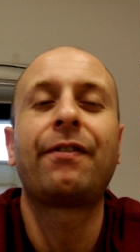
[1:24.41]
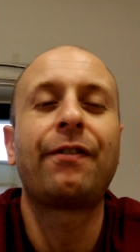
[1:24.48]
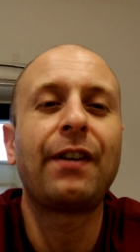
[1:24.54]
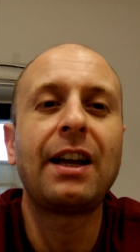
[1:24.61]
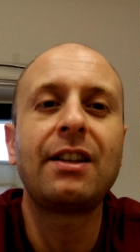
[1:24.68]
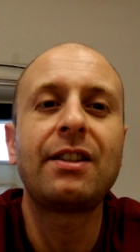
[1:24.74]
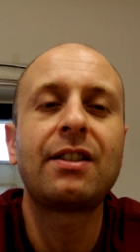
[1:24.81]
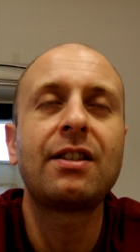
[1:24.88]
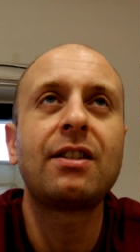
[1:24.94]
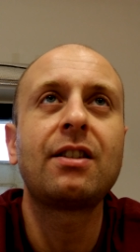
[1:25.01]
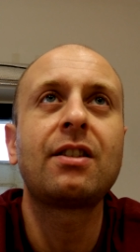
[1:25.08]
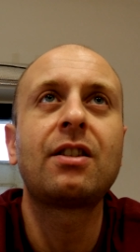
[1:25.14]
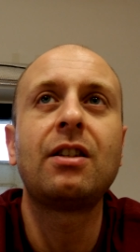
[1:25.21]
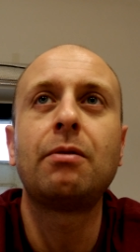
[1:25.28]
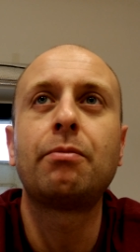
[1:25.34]

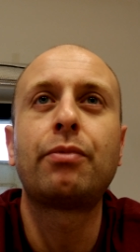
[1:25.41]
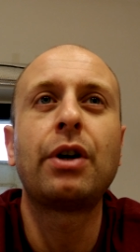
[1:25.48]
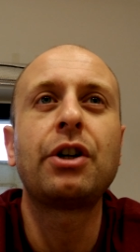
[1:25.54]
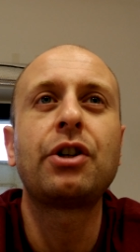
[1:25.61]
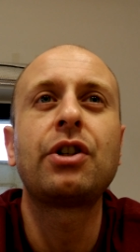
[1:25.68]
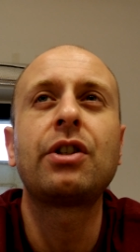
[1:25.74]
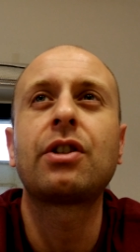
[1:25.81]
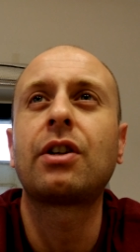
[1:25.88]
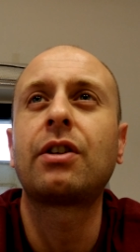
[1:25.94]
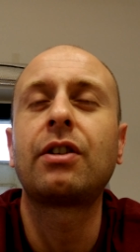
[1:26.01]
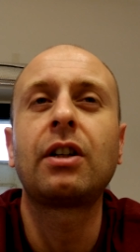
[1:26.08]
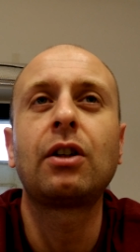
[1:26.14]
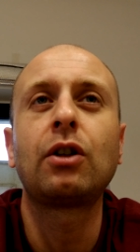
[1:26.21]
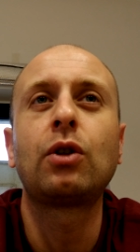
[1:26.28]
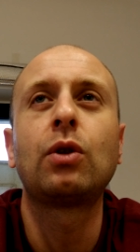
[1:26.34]
faces, the impressions are
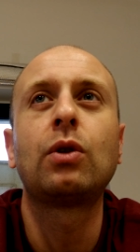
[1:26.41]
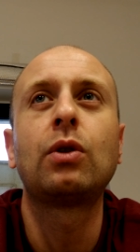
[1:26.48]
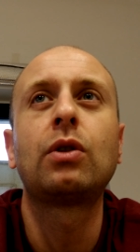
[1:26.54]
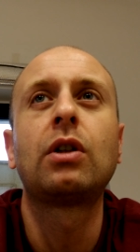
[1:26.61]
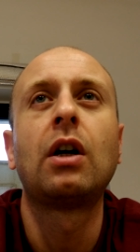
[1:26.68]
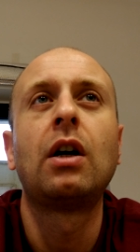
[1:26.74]
really good